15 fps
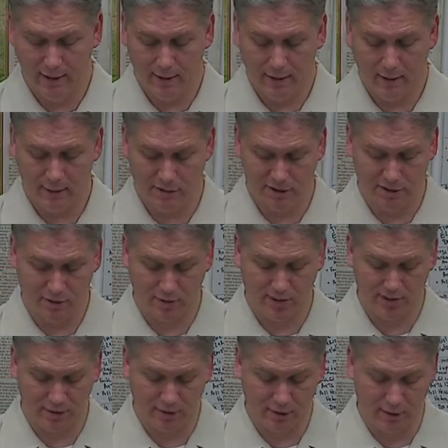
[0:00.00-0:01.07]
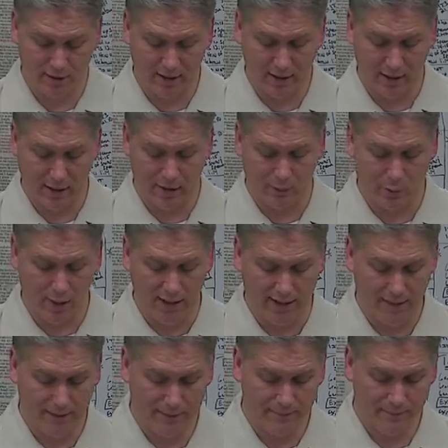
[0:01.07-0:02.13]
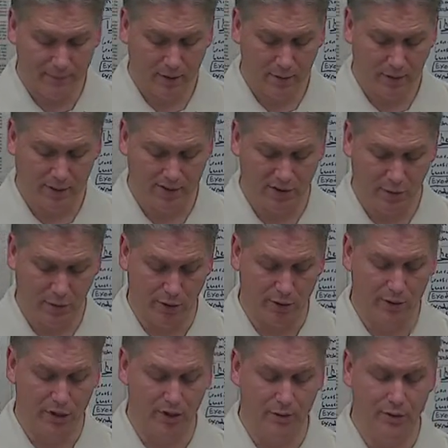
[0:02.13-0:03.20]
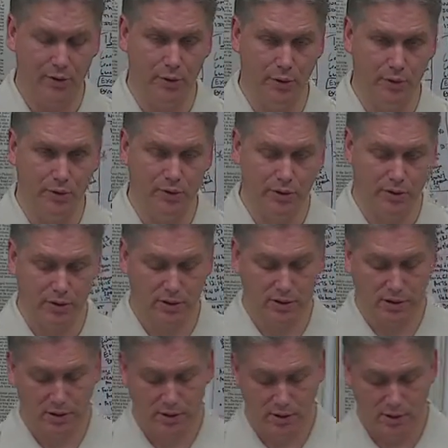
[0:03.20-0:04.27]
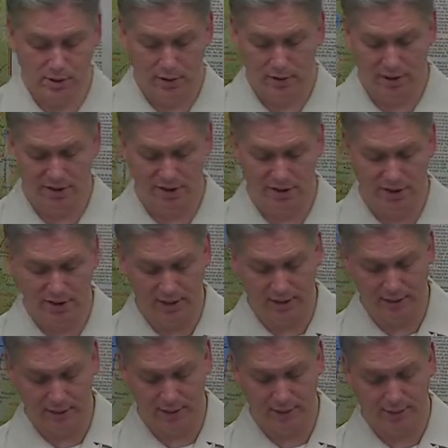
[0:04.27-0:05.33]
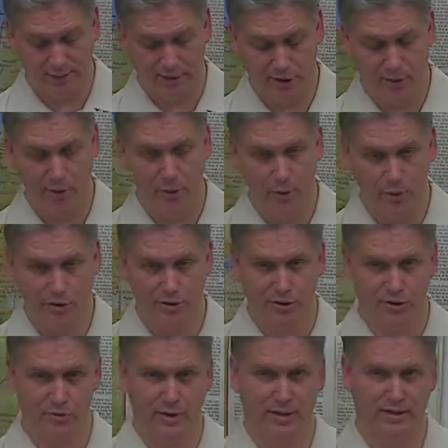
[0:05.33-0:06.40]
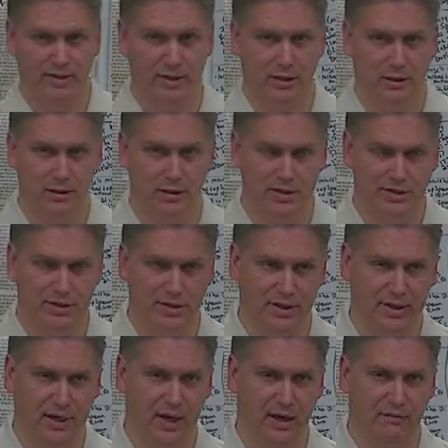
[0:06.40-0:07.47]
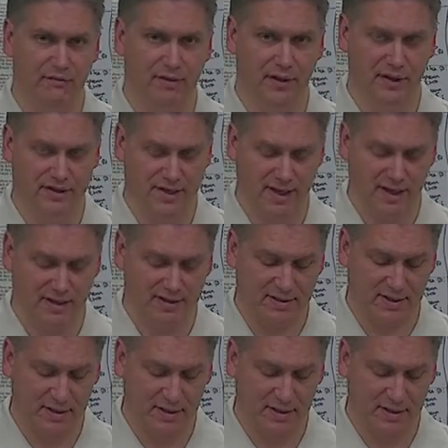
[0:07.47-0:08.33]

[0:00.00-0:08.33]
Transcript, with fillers: which is translated correctly on the right, because the word Kyrios is in the um, excuse me, is in the is in the of the text